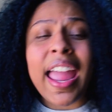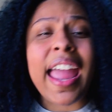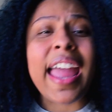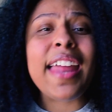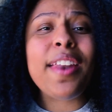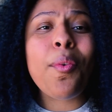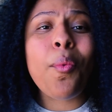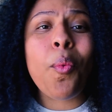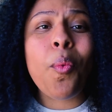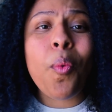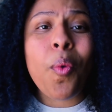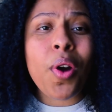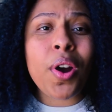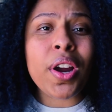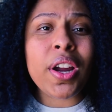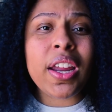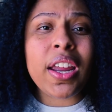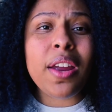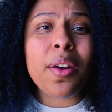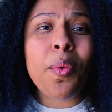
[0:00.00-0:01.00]
and
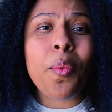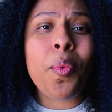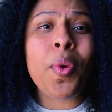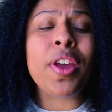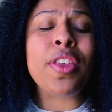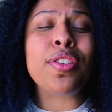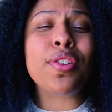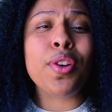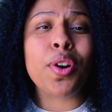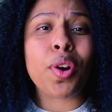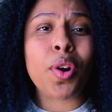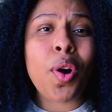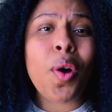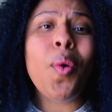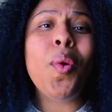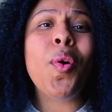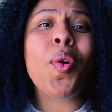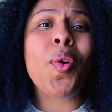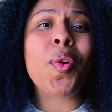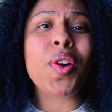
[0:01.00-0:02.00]
working with your
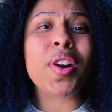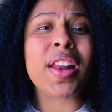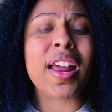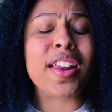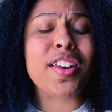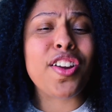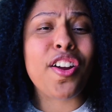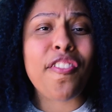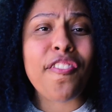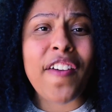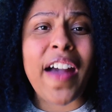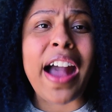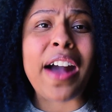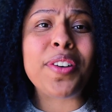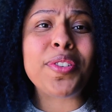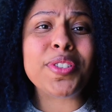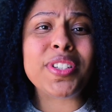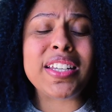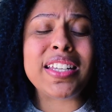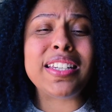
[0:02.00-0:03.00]
cohort and your
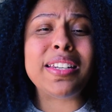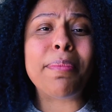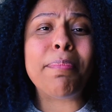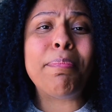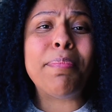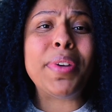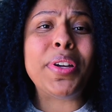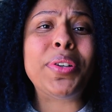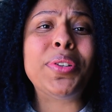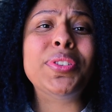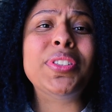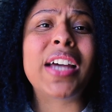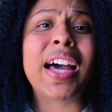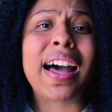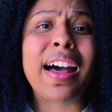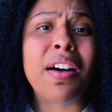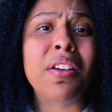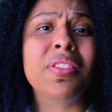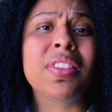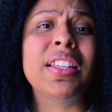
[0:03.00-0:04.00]
faculty to build a
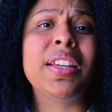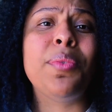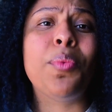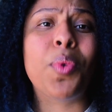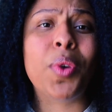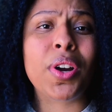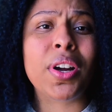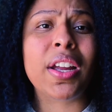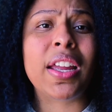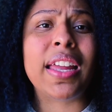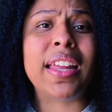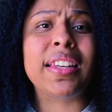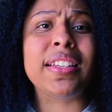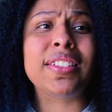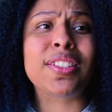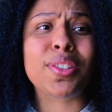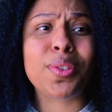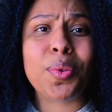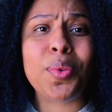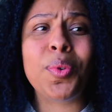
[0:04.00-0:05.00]
healthy work and
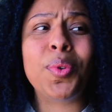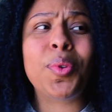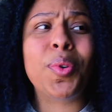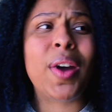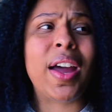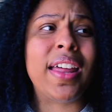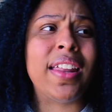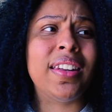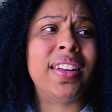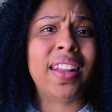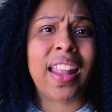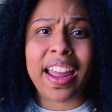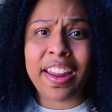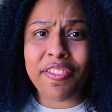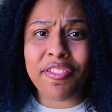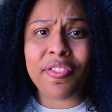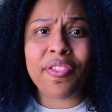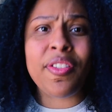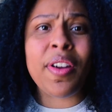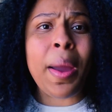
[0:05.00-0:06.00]
school and
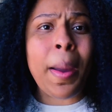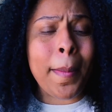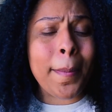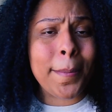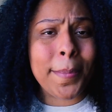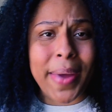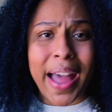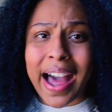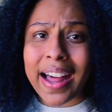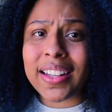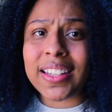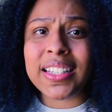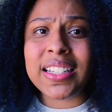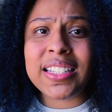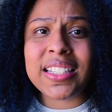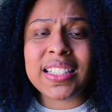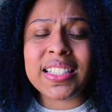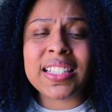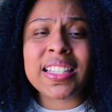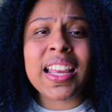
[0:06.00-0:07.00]
life
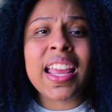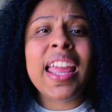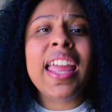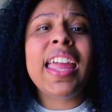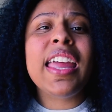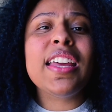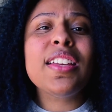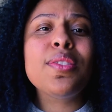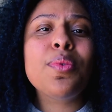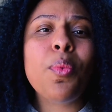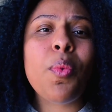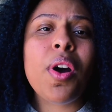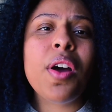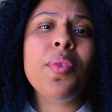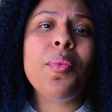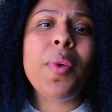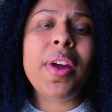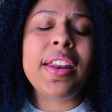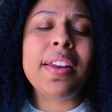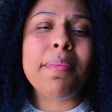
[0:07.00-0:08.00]
balance is
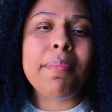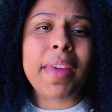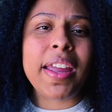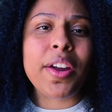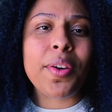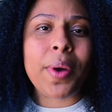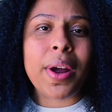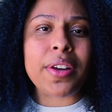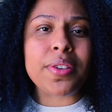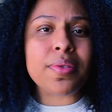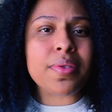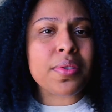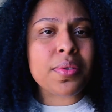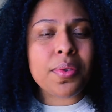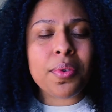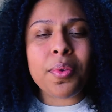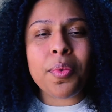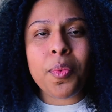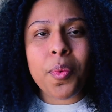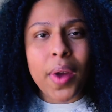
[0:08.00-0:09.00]
one way to make graduate
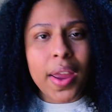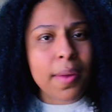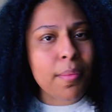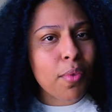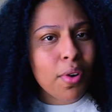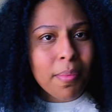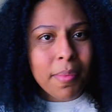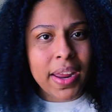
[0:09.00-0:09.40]
school way more